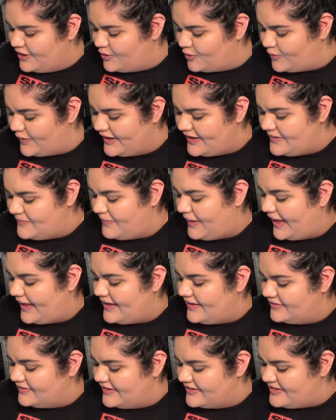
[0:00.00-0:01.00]
written by
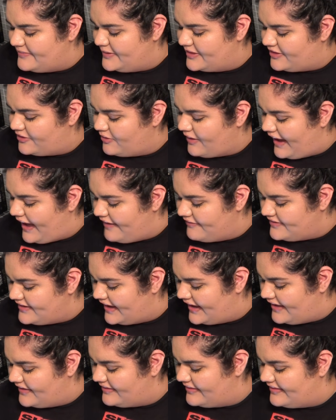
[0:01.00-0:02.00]
Elizabeth Craft
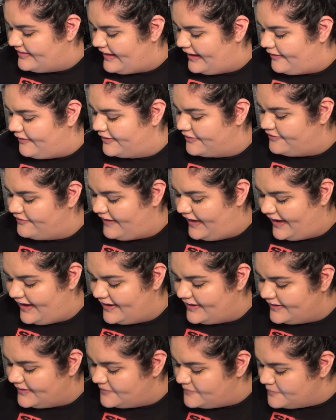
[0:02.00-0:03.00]
and Sarah
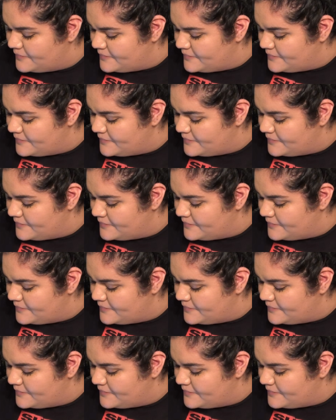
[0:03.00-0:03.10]
Fain.